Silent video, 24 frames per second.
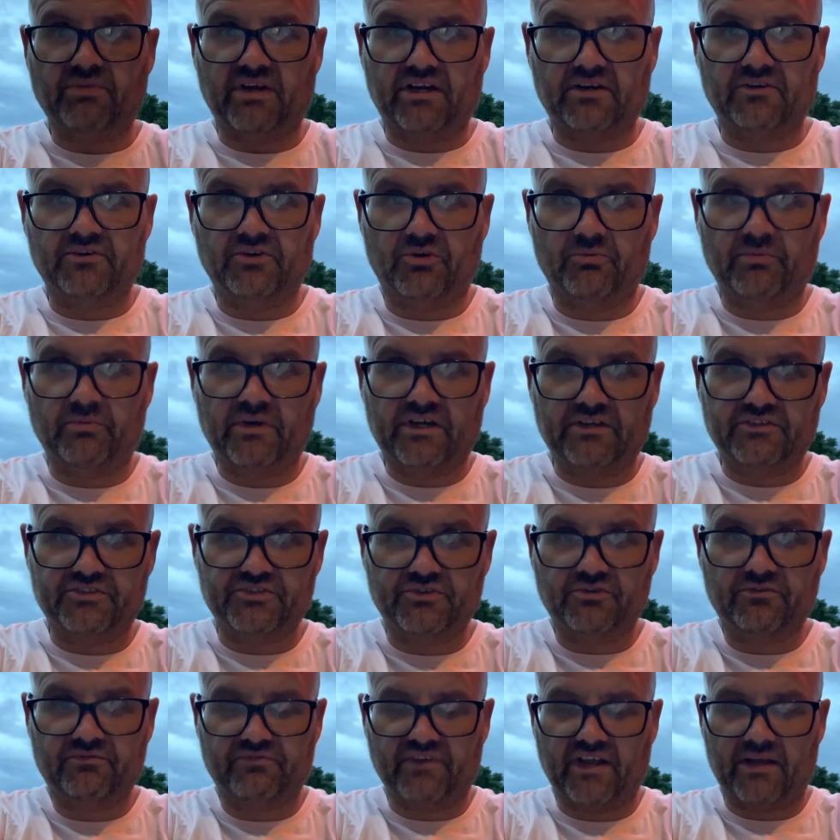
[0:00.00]
I don't know about
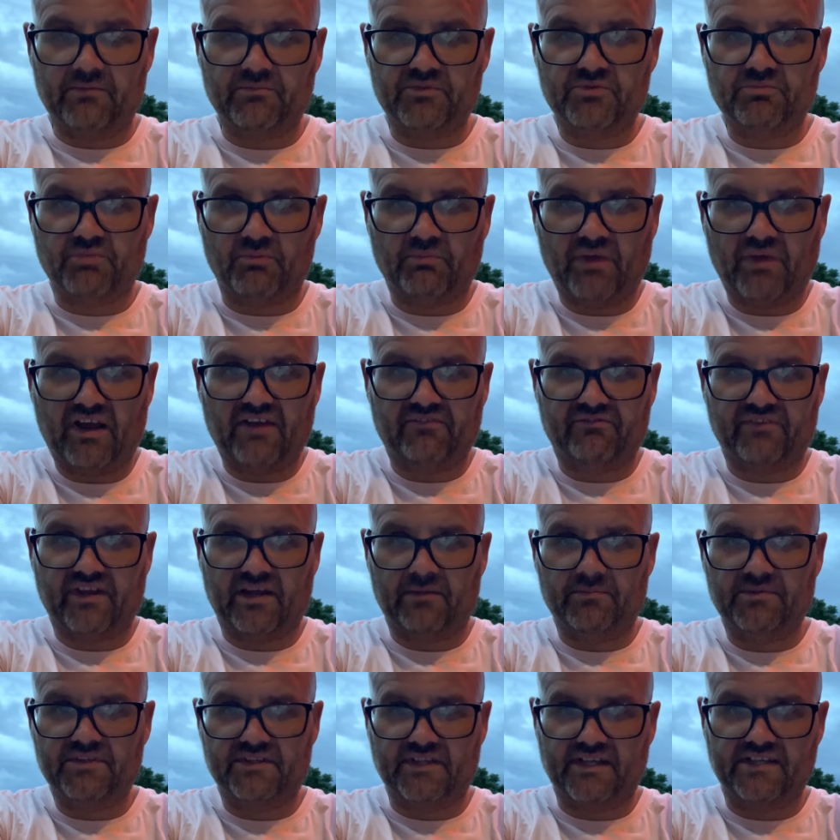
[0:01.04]
your family, but my
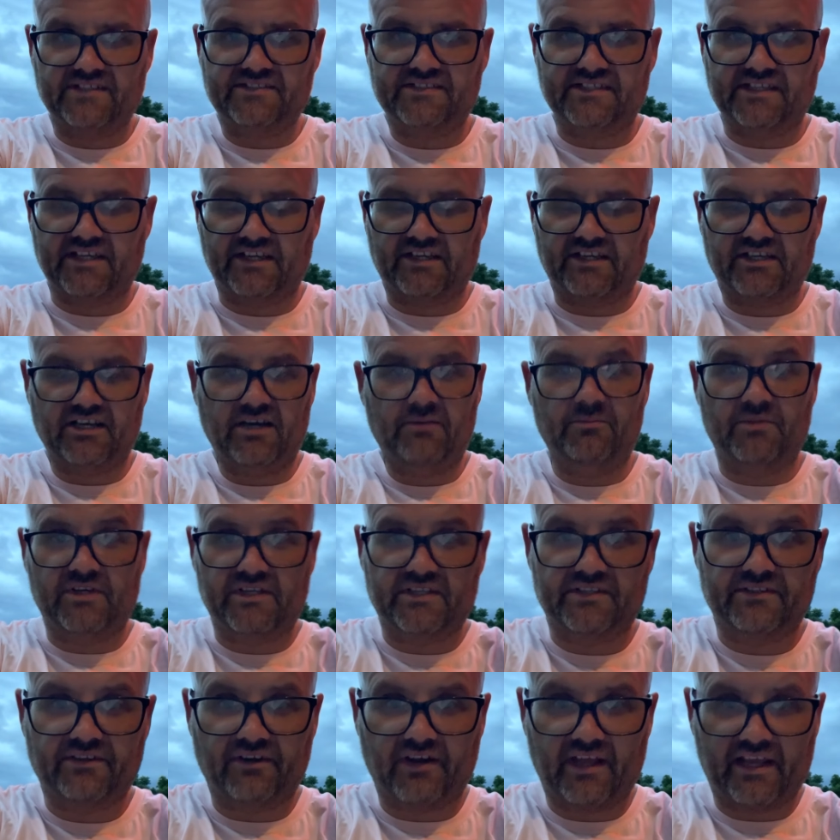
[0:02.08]
family, they seen it coming
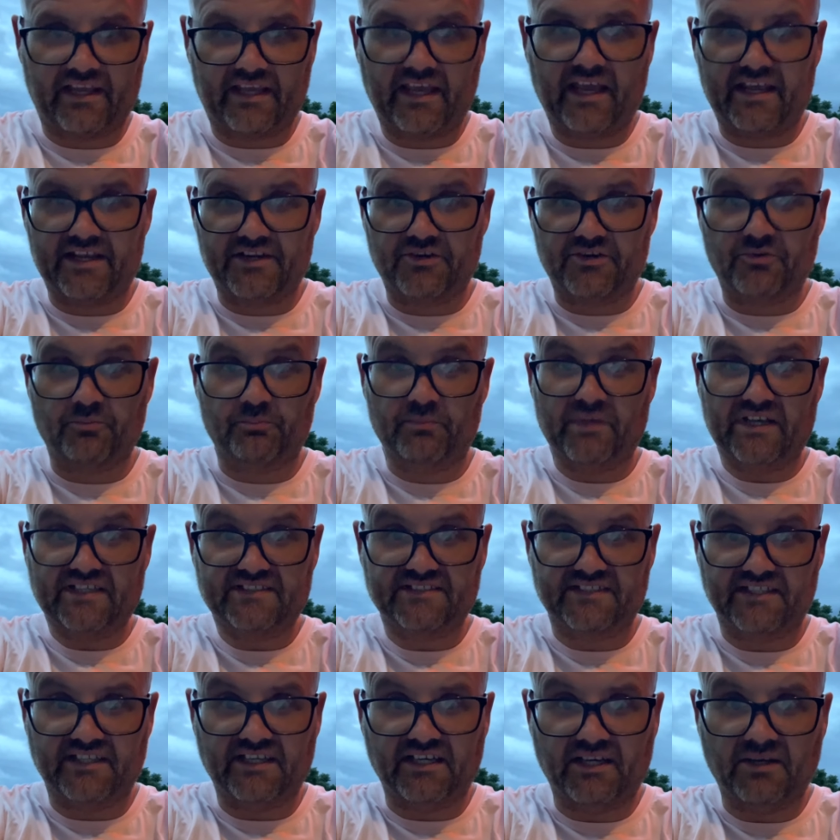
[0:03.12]
and they're like, hey, you're
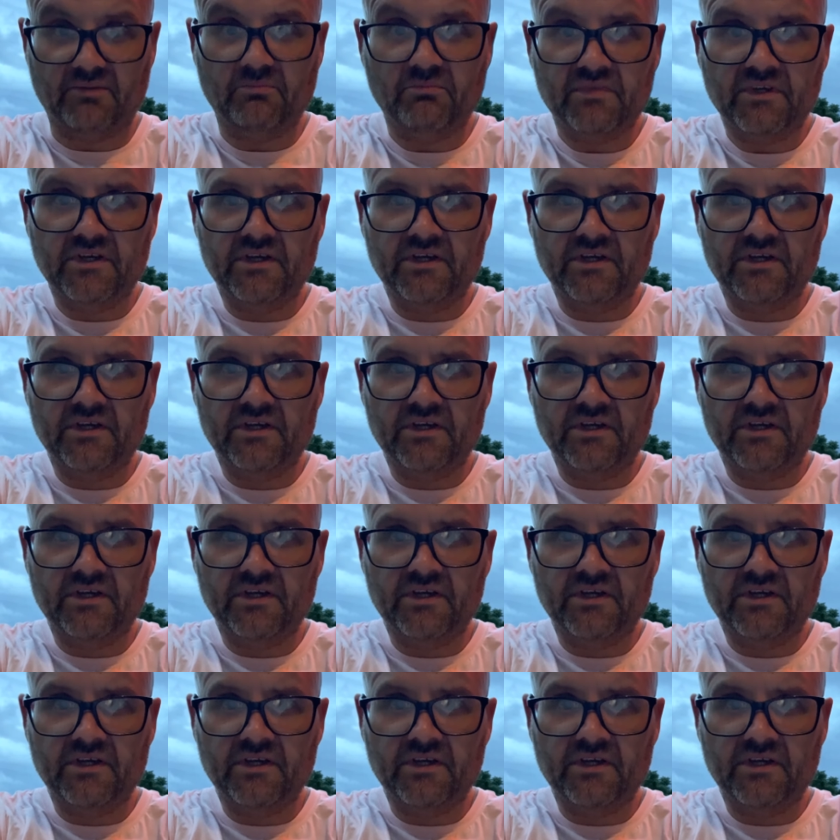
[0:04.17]
messing up.